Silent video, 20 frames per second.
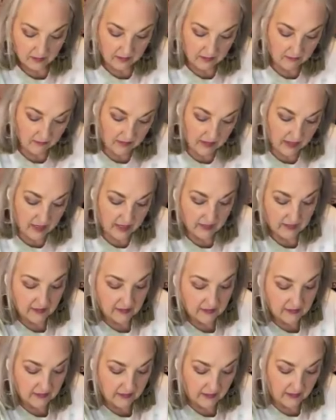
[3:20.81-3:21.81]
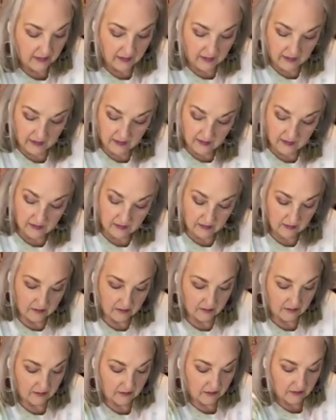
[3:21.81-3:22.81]
And that is it.
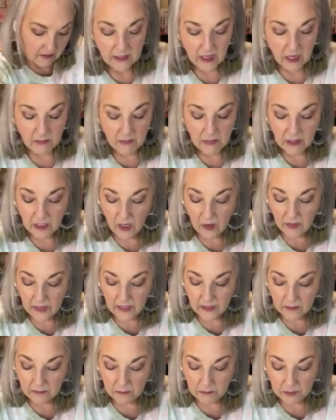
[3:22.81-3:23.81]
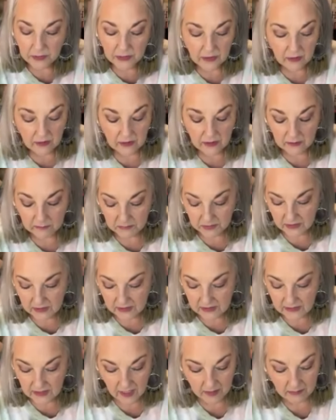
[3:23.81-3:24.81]
Now I'm going to go ahead and peel it
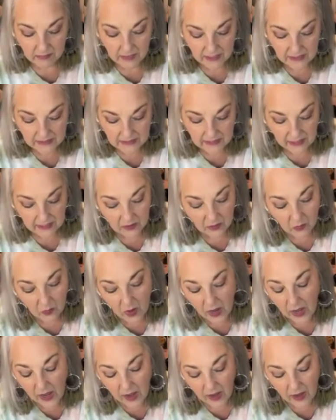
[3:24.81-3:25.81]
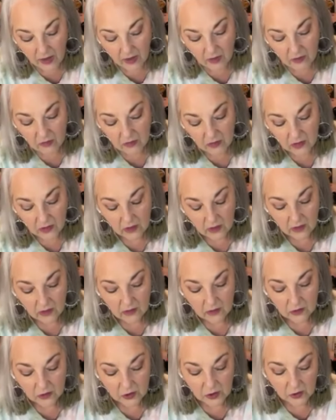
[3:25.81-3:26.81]
because I might take a while
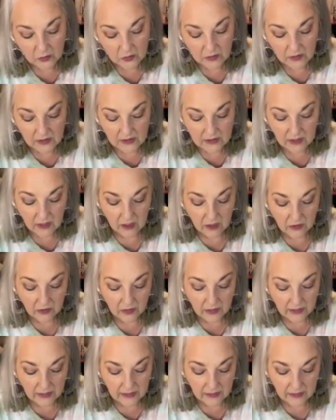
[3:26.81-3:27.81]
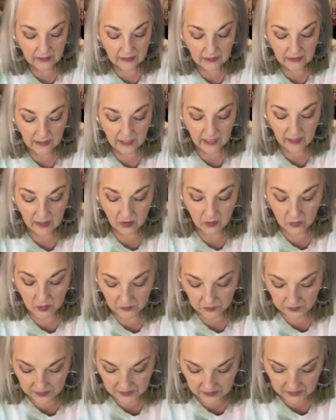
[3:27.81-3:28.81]
doing this other end, and I don't
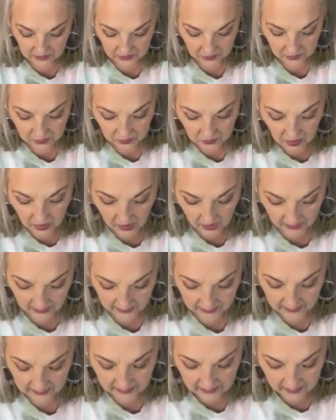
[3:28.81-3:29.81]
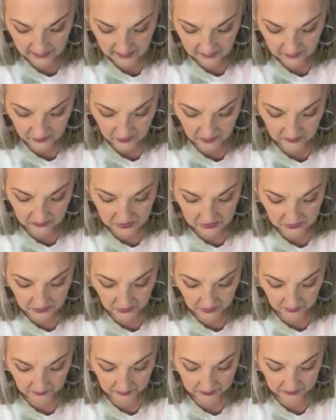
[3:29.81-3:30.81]
want this to dry. So I'm just
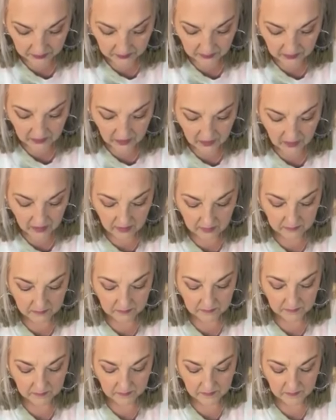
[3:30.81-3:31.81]
going to peel it up.